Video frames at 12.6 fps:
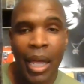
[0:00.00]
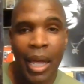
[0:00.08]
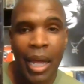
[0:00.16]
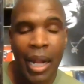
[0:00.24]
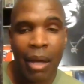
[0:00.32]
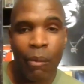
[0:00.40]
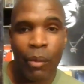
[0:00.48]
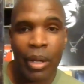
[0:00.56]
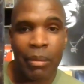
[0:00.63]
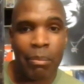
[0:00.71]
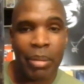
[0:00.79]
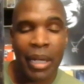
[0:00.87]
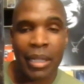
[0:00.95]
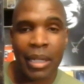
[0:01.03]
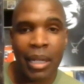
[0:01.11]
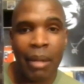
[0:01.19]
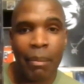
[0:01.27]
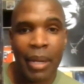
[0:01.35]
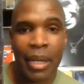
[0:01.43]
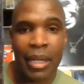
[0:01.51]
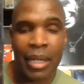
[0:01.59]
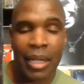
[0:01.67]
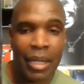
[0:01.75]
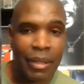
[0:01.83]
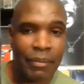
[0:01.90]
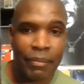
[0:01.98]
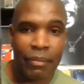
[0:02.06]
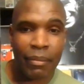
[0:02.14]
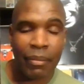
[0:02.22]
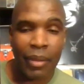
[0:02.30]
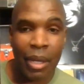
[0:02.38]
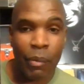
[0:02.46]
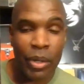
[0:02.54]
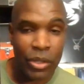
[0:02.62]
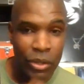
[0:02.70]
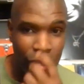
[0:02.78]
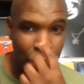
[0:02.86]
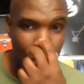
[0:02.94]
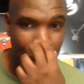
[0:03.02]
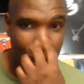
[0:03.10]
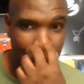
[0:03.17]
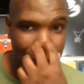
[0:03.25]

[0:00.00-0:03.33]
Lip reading: And I went and picked it up, and he wasn't joking.